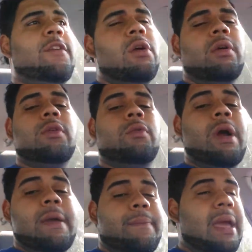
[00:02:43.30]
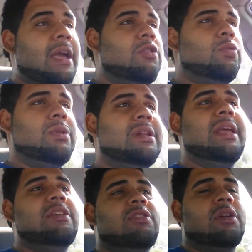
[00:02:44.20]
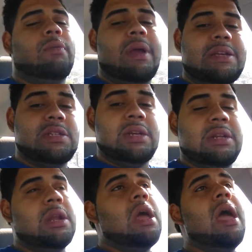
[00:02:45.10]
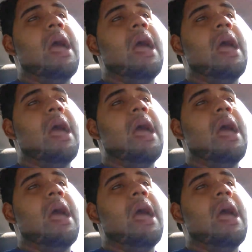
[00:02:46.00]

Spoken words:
if you're on the right page with lead generation